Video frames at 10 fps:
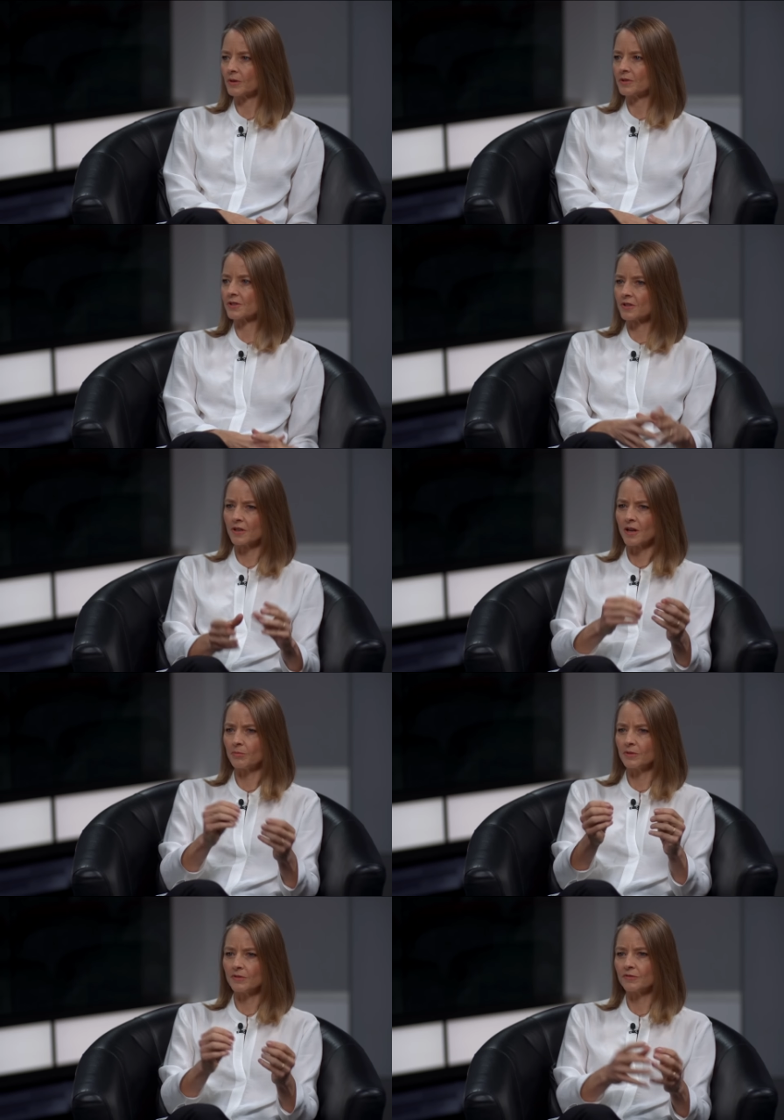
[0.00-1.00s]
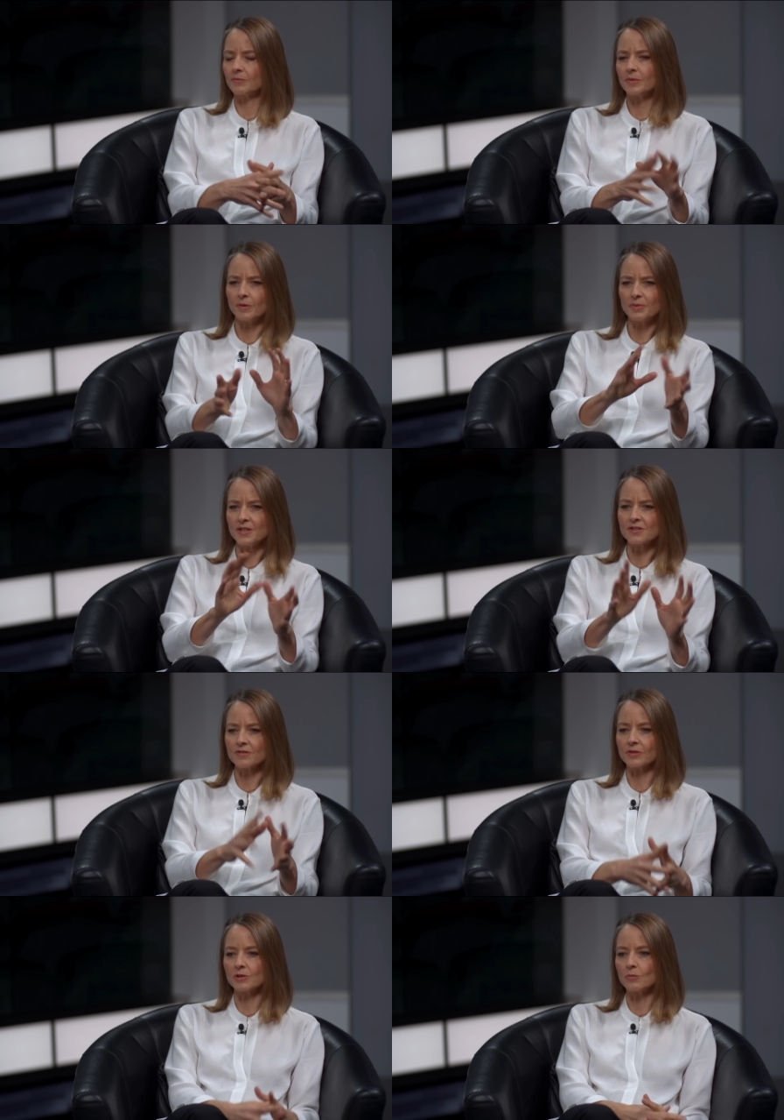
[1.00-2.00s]
I went to mm -hmm. see mm-hmm. a couple of pieces
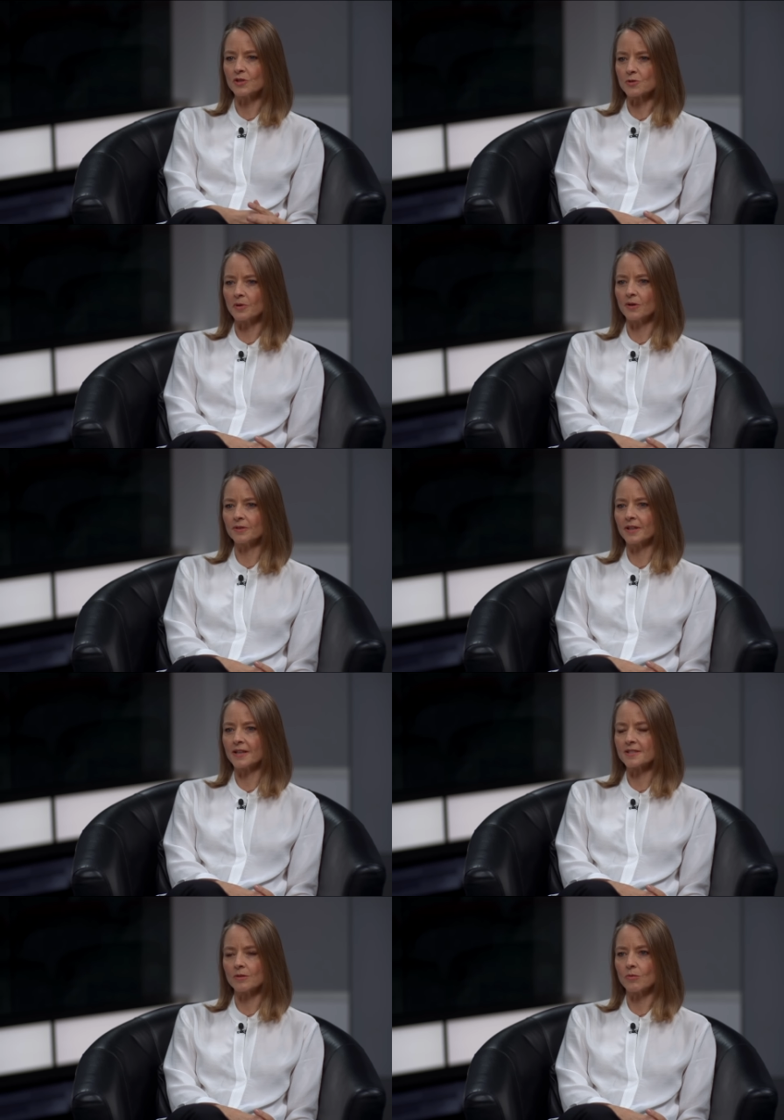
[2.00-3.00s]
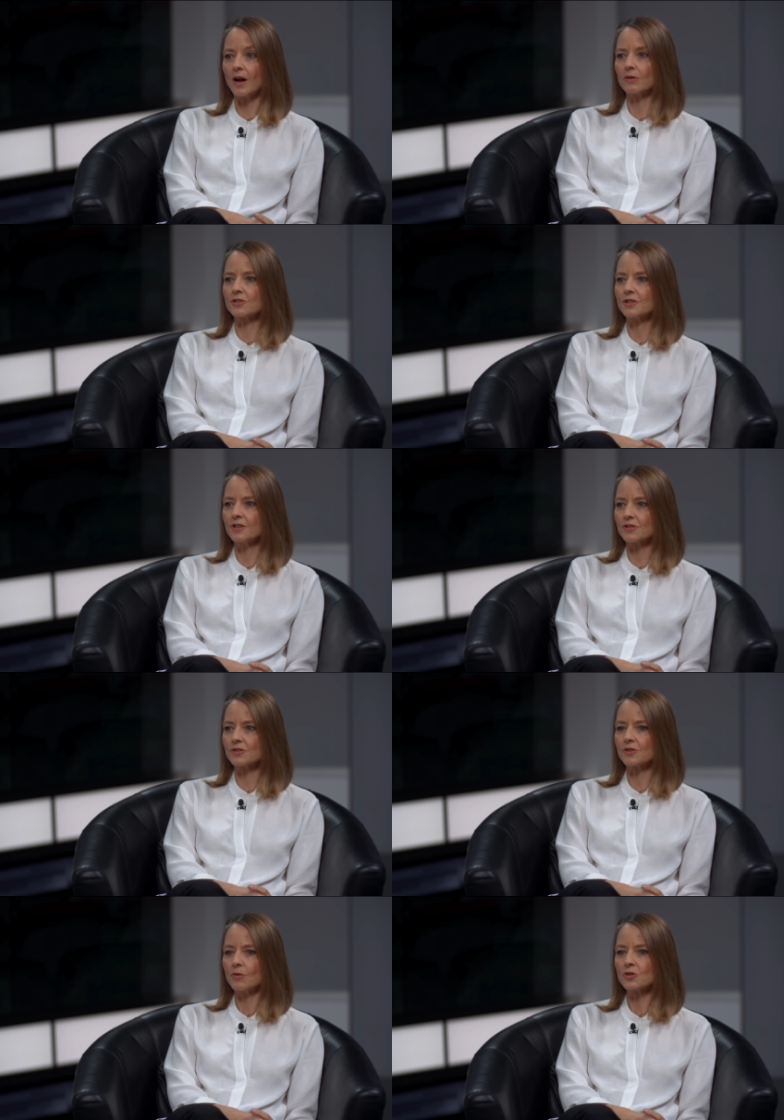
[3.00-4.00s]
of Winter's Bone, and I said, wow, she
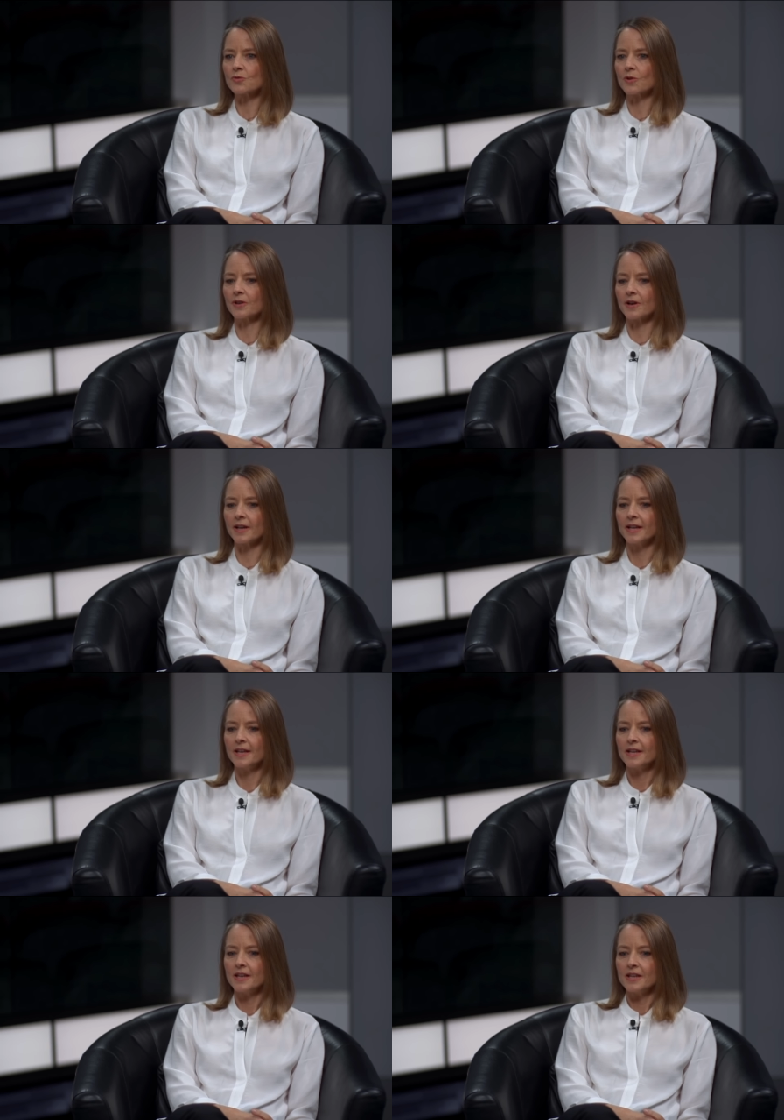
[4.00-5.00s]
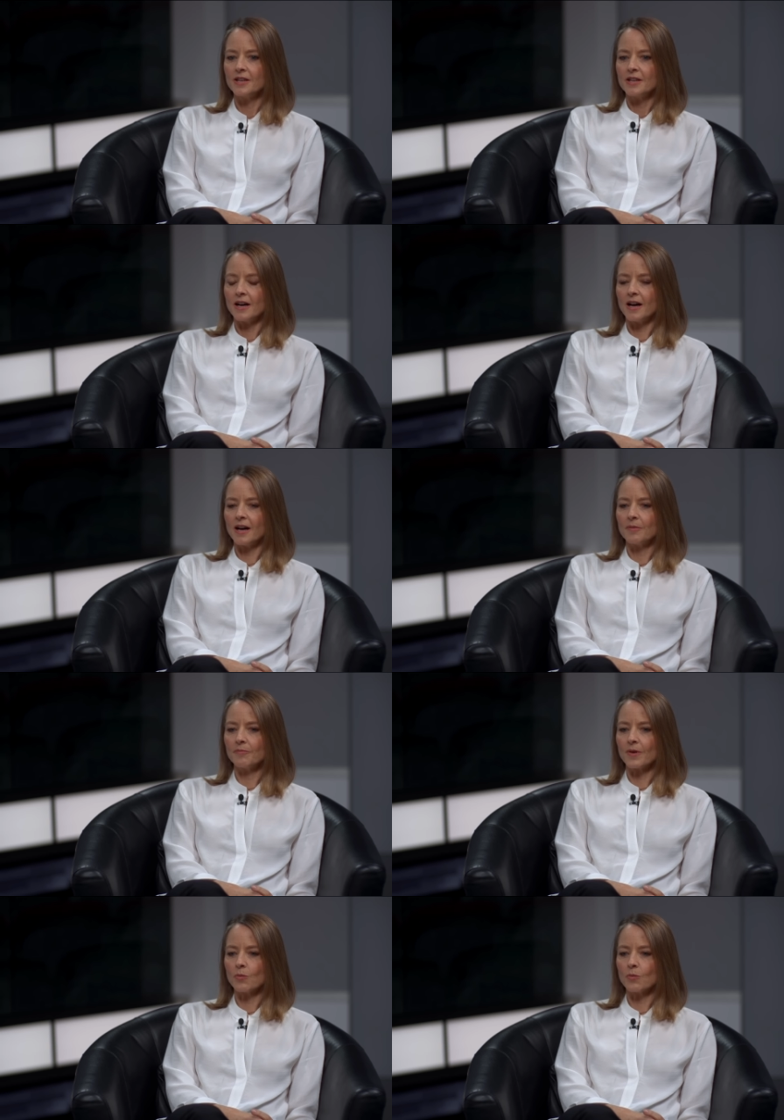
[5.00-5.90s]
is so extraordinary. Um,